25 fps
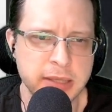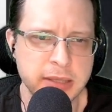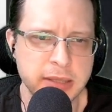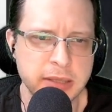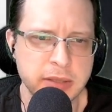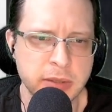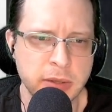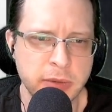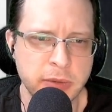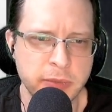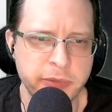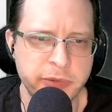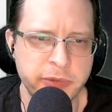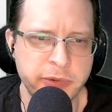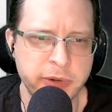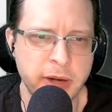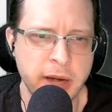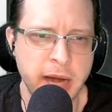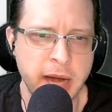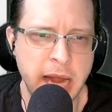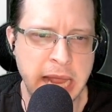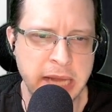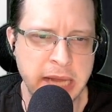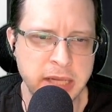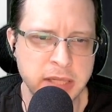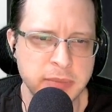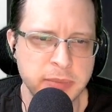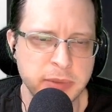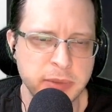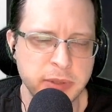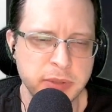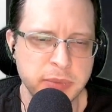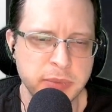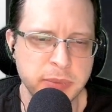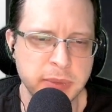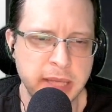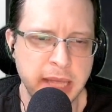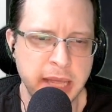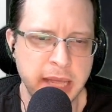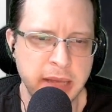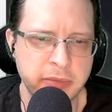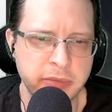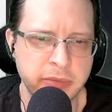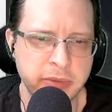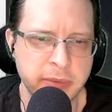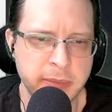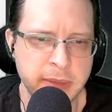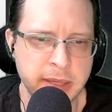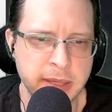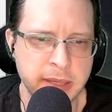So for our attributes we gain
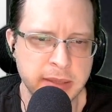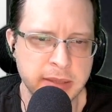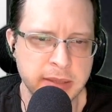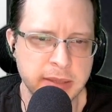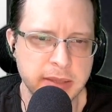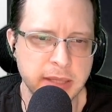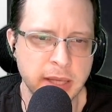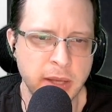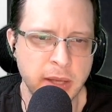from this,